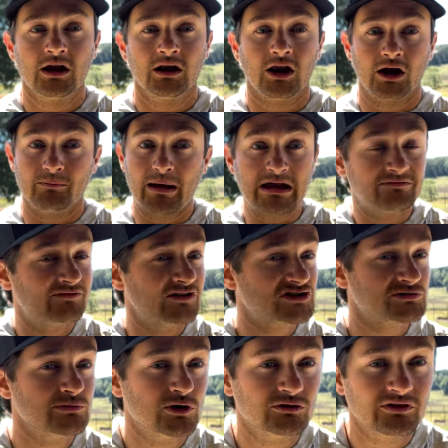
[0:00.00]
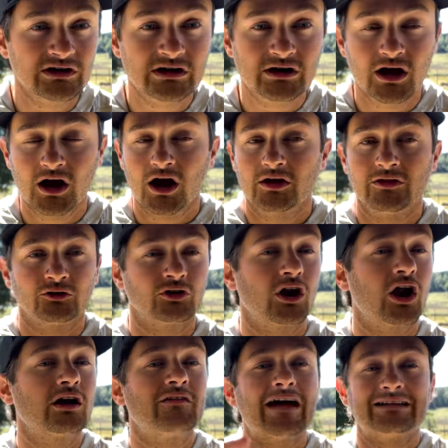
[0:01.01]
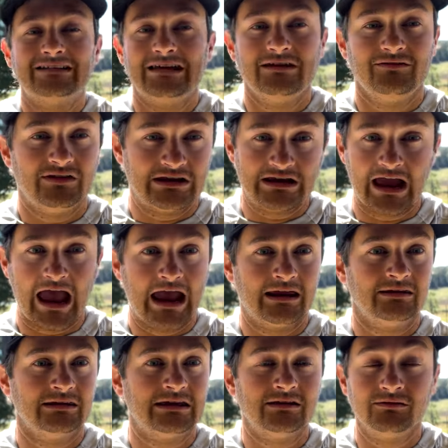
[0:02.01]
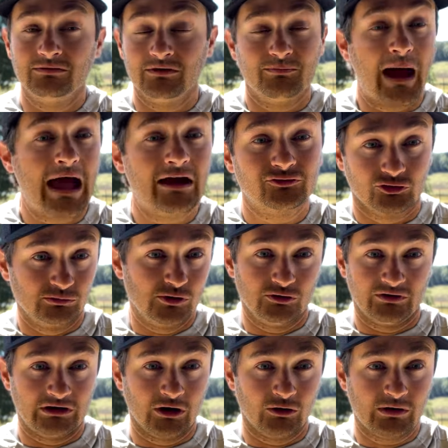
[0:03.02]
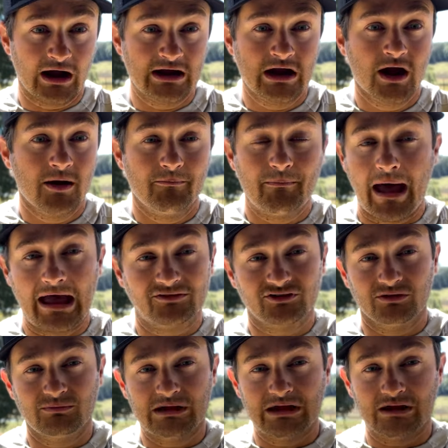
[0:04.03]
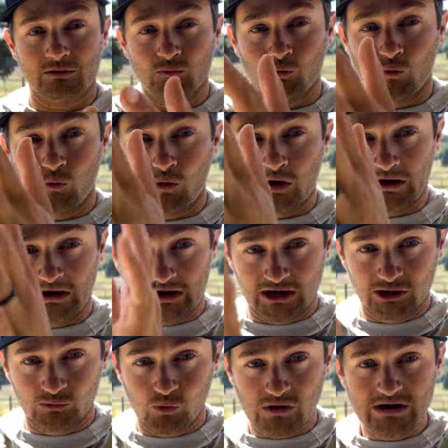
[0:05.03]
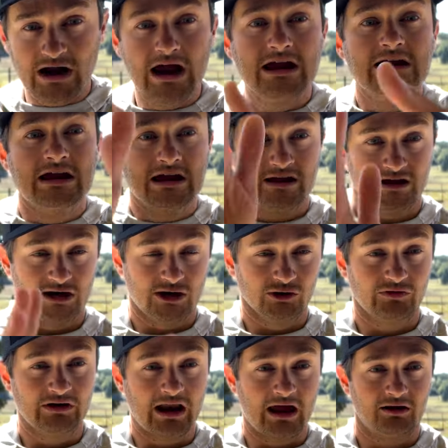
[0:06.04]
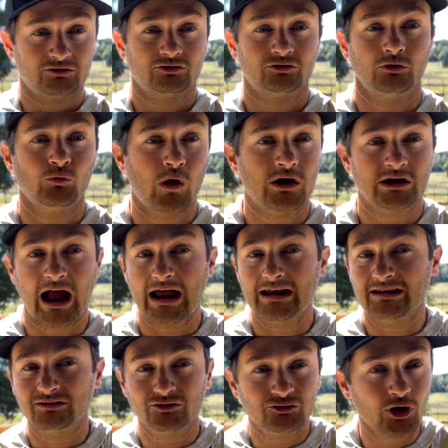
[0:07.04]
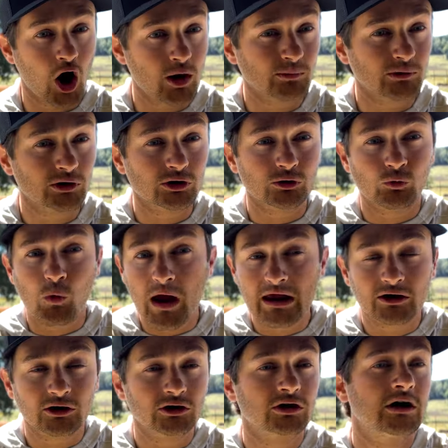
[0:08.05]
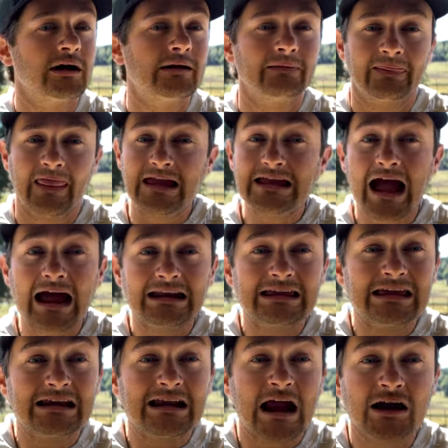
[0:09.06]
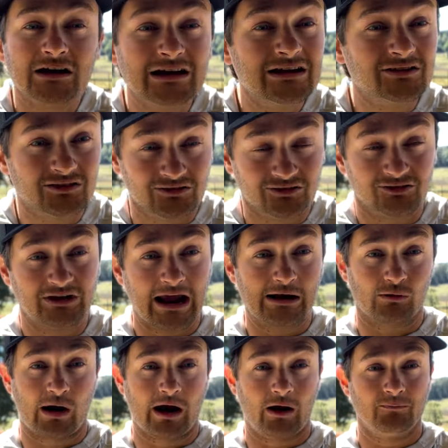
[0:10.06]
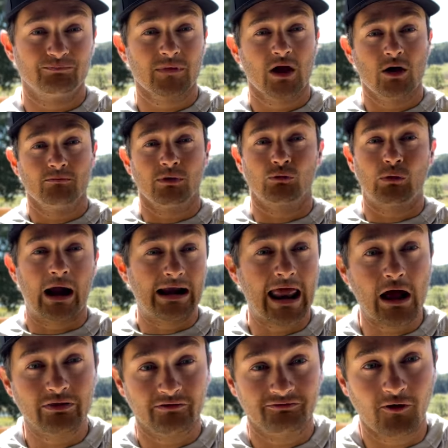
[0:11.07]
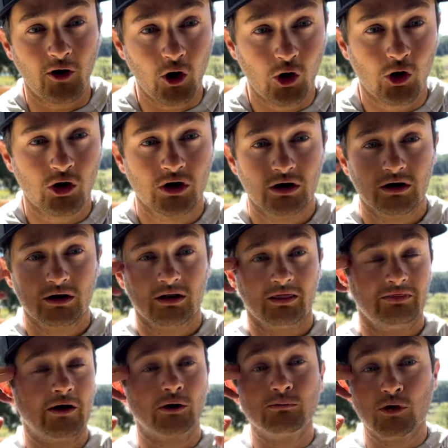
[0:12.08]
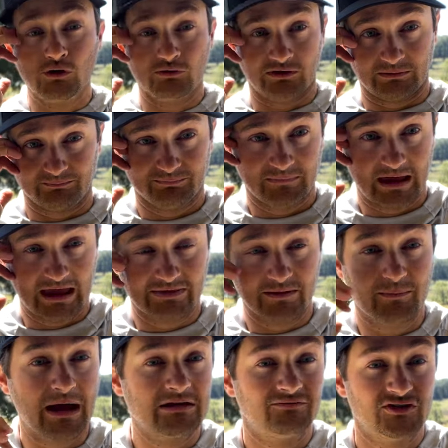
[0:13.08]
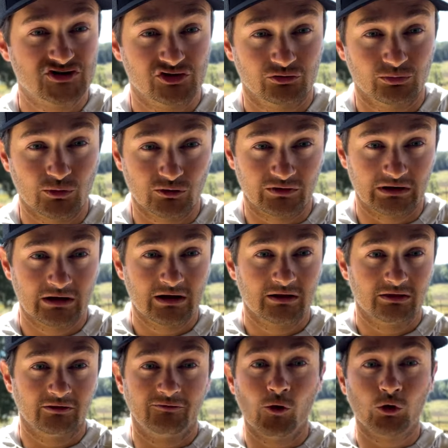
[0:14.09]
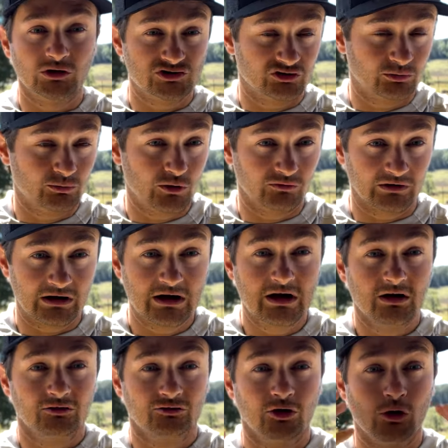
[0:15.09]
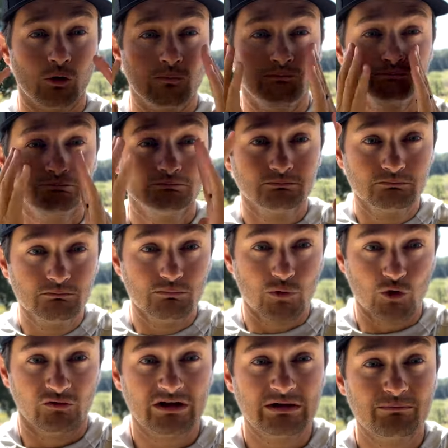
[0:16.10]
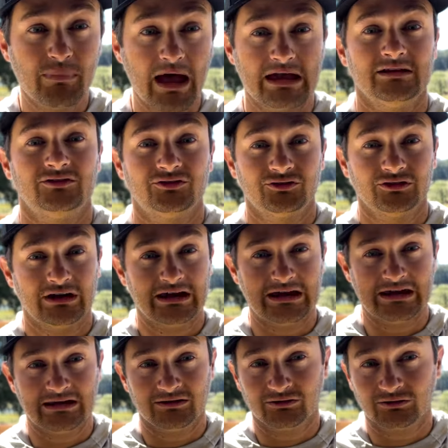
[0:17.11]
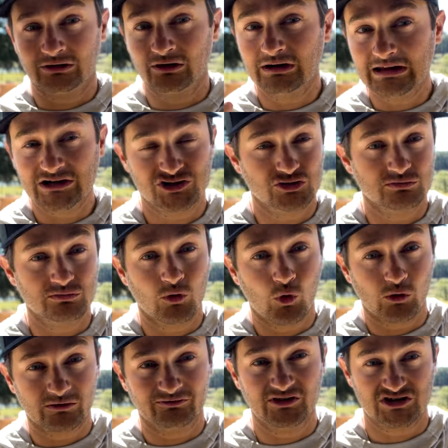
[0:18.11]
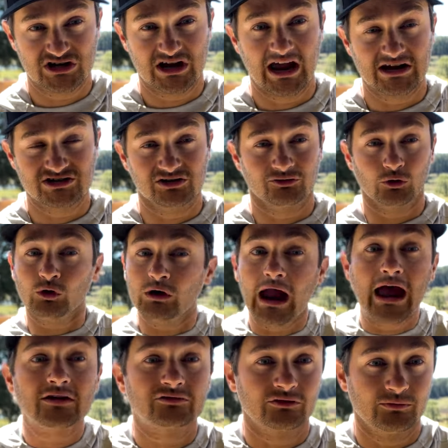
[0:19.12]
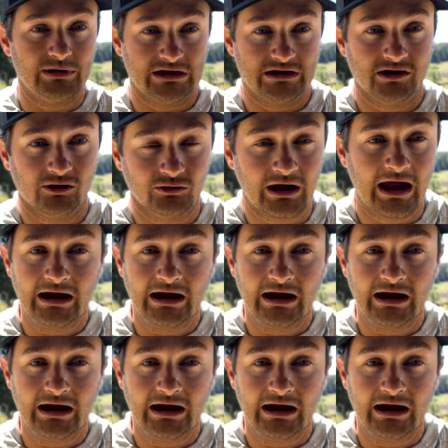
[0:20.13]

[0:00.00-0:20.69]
A lot of bait fish moving, there's a lot of activity, and the bass are moving, okay? Bass can be in here one day, here the next, to where kind of in summer, winter, they can kind of get in areas and stay around. But right now in the fall, they're moving, and the bait fish is moving, the forage is moving. So moving baits is gonna get you more fish catches, or it has for me, okay?